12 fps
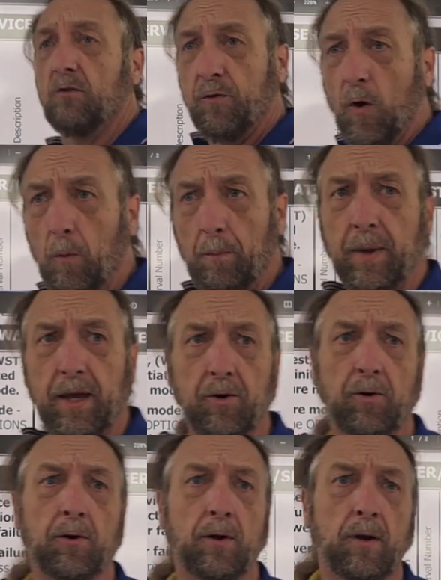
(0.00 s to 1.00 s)
your
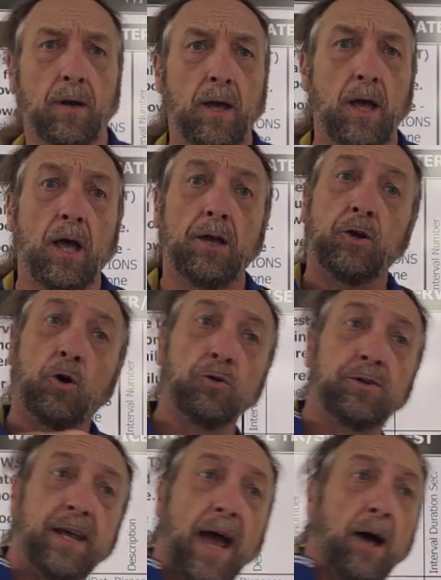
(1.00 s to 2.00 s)
voltmeter, you go
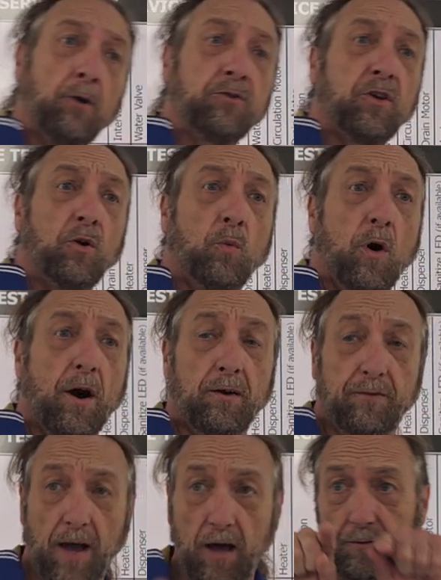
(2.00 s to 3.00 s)
down to the water
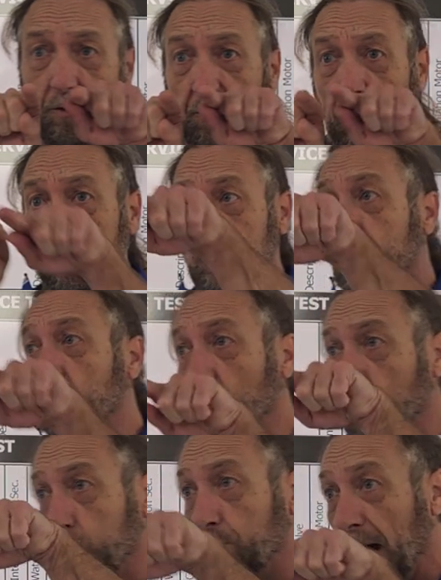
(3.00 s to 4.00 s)
valve, you find the
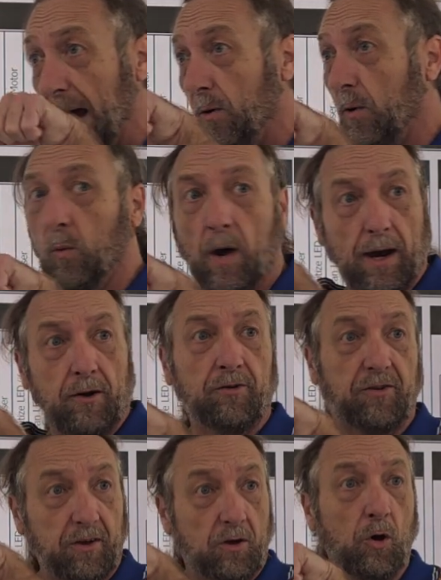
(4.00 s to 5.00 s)
two power wires
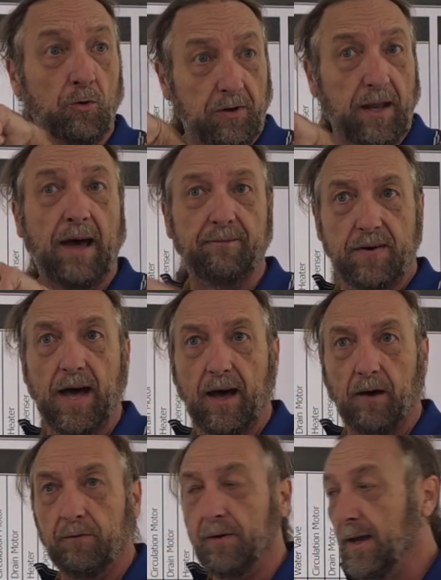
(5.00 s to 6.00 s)
that go to that
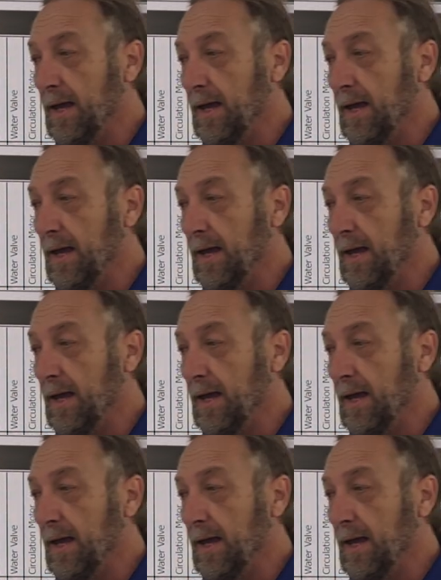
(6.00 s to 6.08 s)
valve,